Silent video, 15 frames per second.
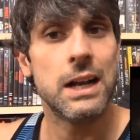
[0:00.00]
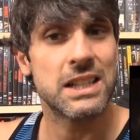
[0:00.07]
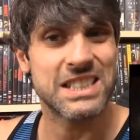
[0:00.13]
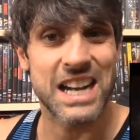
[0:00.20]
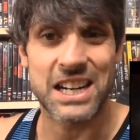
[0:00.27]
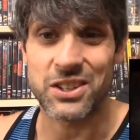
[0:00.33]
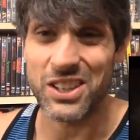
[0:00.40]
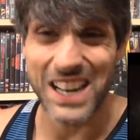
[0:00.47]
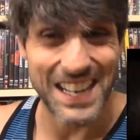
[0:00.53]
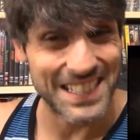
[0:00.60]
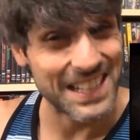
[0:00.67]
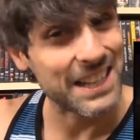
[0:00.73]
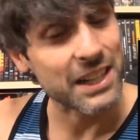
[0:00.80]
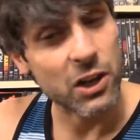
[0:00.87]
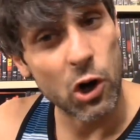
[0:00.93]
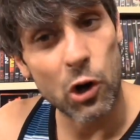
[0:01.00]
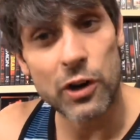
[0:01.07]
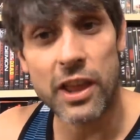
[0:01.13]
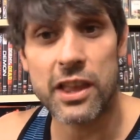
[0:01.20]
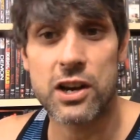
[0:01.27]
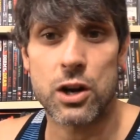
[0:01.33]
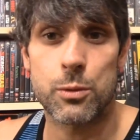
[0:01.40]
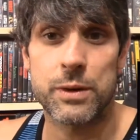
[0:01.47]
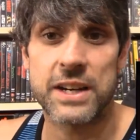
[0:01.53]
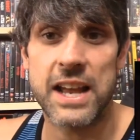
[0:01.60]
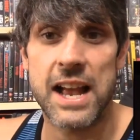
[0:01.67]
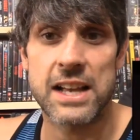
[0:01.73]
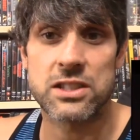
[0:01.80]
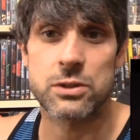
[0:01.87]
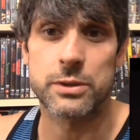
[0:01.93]
It's not a good idea to go to the Curwen
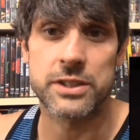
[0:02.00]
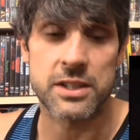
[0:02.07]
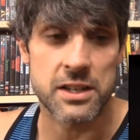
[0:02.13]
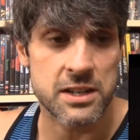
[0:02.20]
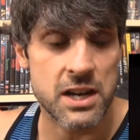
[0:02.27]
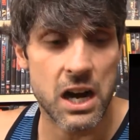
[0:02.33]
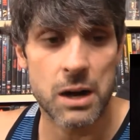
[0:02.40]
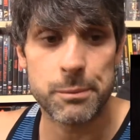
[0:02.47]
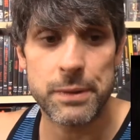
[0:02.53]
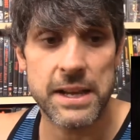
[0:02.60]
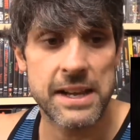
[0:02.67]
Castle. It's a dump.